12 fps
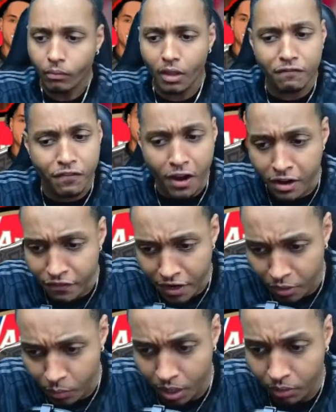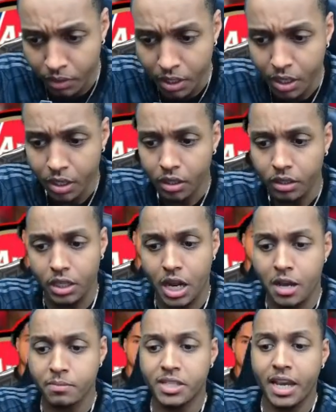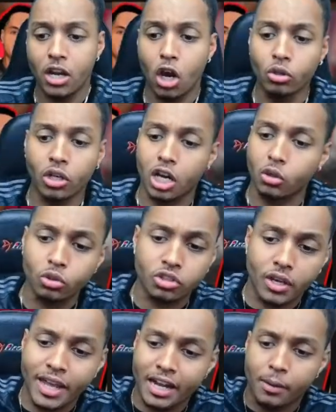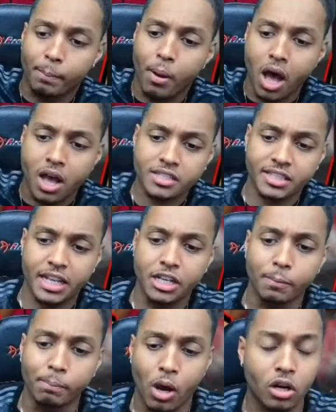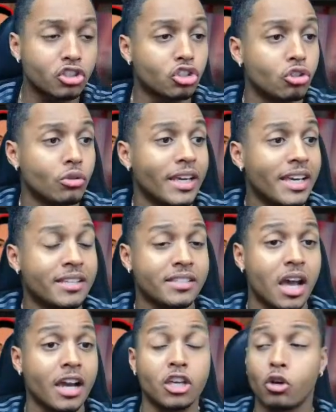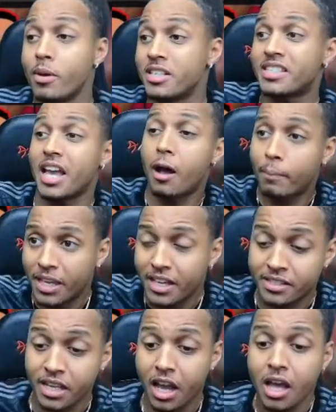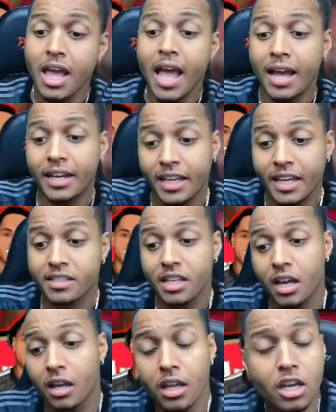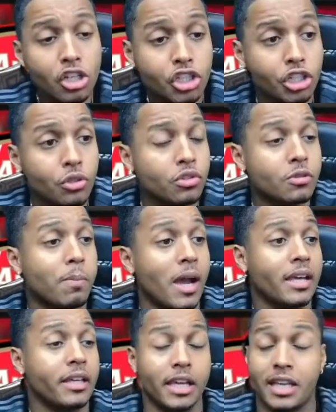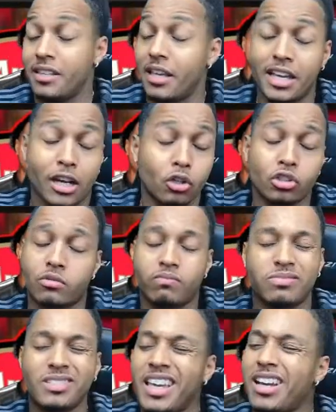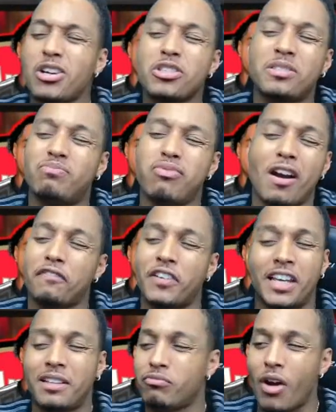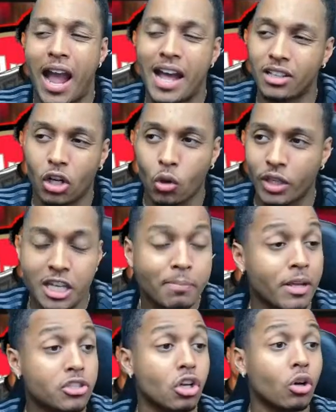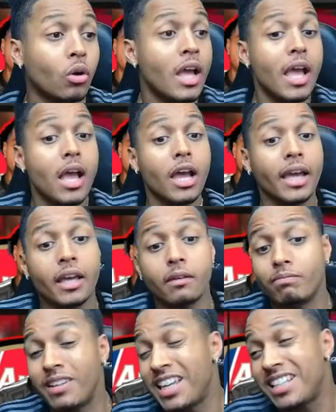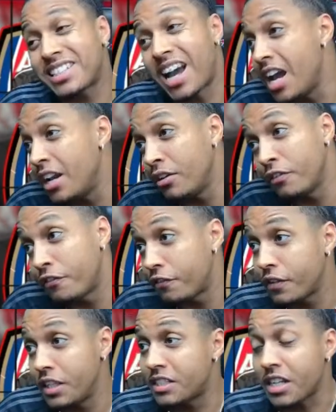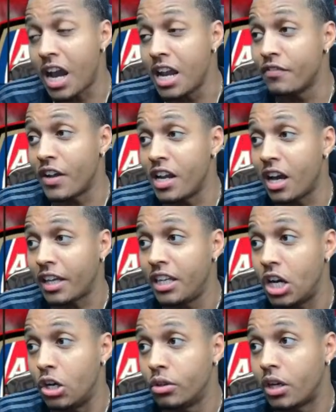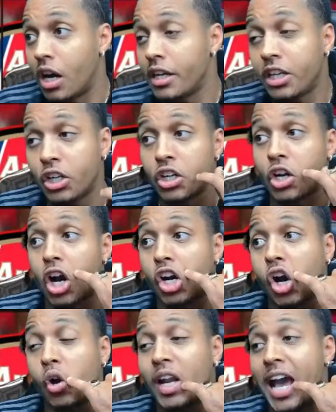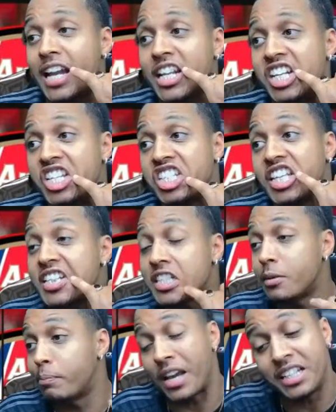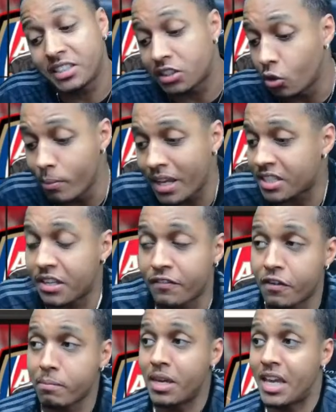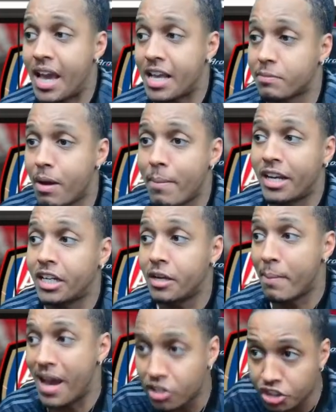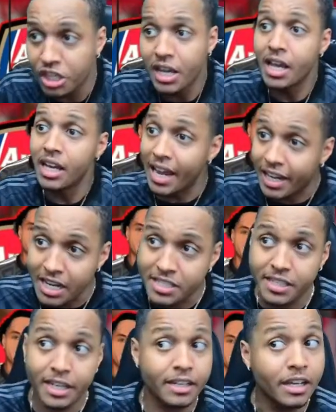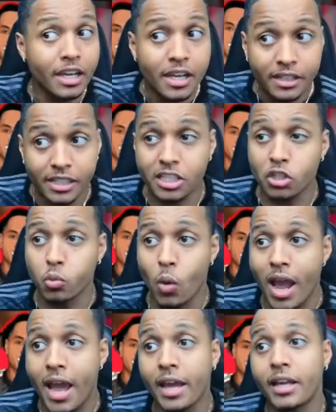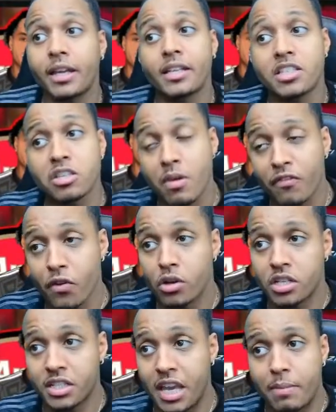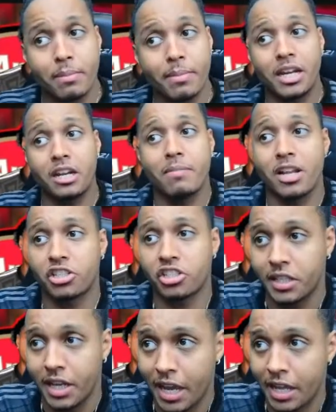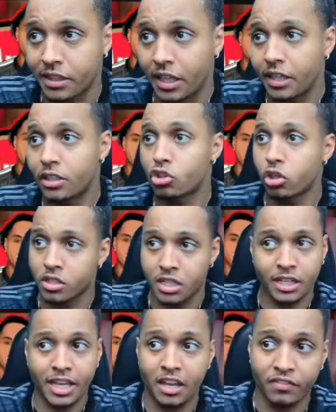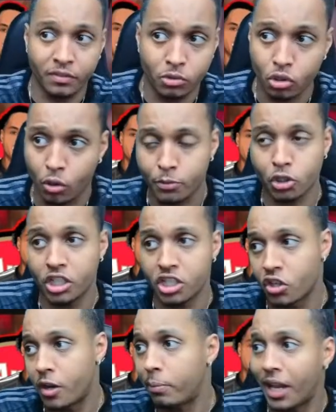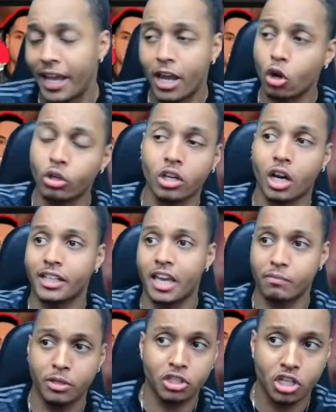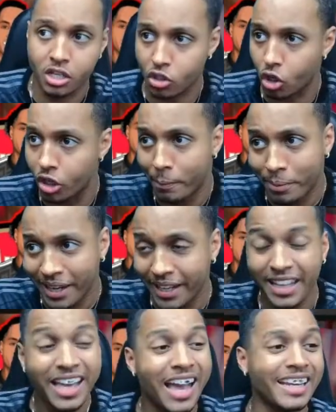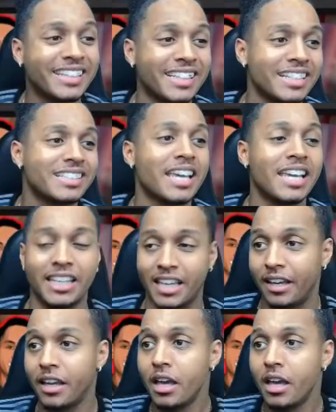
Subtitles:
Very, very well. You know what I'm saying? Odegaard also, he had a pass in the box to ESR. He almost set up ESR. And ESR shoots, but it goes roughly right at the goalkeeper. So he's kind of unlucky, Odegaard. He could have got a goal and an assist, but he still makes it for me as my man of the match. Like I said, this is why Smith Rowe doesn't get my man of the match today. I think Trossard gave him two opportunities on the plate. Odegaard gave him a chance on the plate, and he didn't take it.